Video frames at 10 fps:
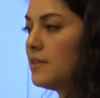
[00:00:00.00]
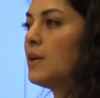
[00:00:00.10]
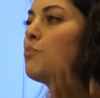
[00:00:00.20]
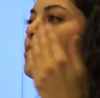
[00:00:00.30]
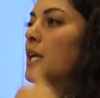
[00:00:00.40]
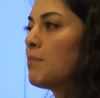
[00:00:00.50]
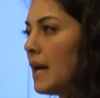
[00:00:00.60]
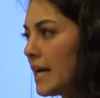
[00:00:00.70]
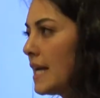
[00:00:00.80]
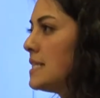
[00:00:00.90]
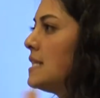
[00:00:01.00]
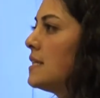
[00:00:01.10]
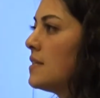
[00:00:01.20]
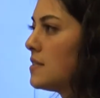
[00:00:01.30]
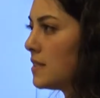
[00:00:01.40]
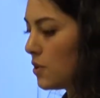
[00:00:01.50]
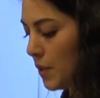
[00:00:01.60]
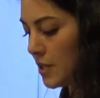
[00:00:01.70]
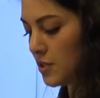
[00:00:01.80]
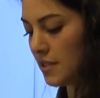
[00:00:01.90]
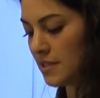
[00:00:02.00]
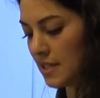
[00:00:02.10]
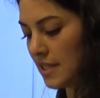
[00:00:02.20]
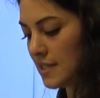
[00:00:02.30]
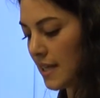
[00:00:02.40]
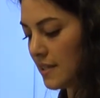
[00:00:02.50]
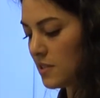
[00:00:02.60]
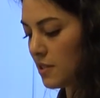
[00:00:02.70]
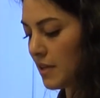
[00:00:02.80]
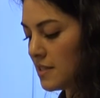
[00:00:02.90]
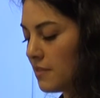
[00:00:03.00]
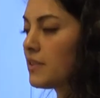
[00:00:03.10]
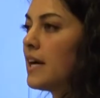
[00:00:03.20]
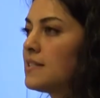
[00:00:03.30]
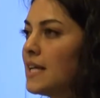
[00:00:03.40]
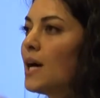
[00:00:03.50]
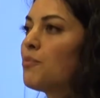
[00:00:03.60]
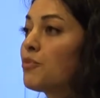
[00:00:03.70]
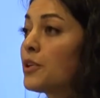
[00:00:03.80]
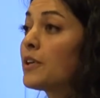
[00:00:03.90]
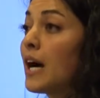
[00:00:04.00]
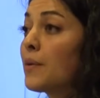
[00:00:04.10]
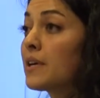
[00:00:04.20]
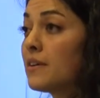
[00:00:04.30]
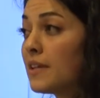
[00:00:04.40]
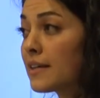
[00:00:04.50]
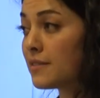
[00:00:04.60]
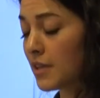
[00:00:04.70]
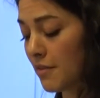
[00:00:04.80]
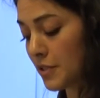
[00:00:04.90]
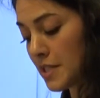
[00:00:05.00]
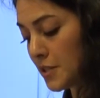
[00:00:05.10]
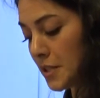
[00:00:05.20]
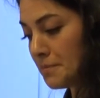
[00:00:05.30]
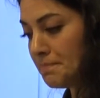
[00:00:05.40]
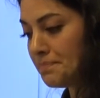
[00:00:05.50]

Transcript: then bring back ideas and questions and insights to the rest of class to help further our collective conversation.